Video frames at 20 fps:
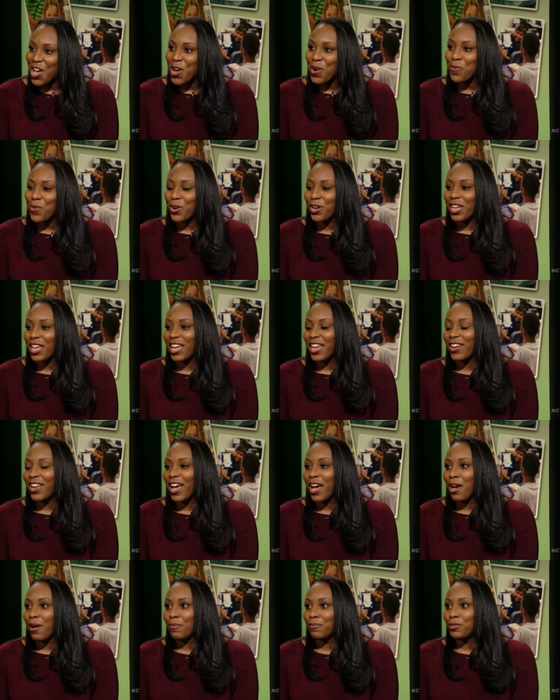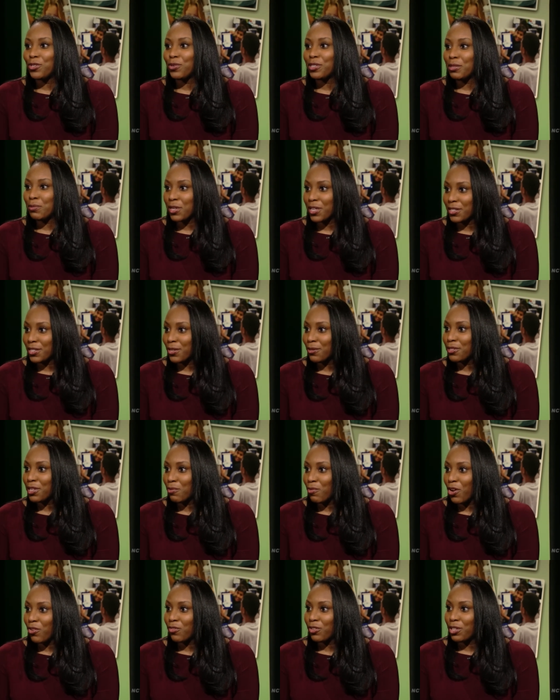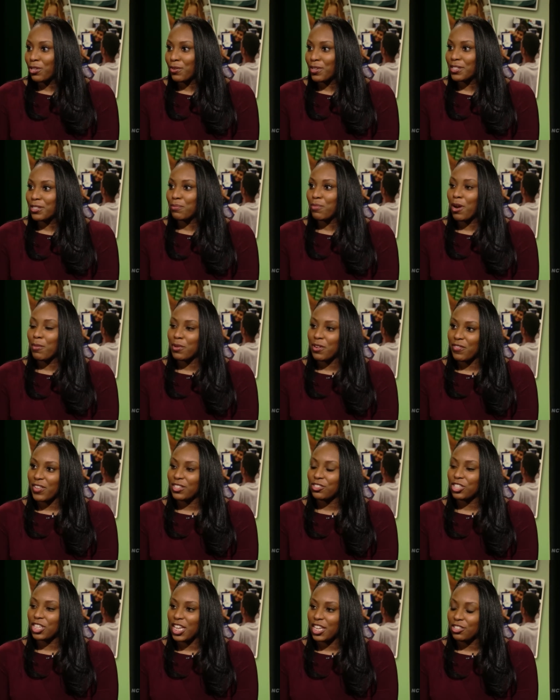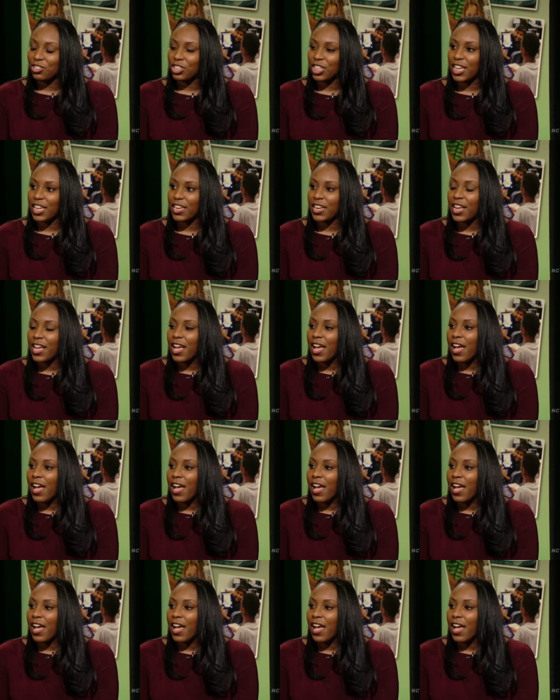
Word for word: working, um, doing some consulting work for the U.S. Department of Education.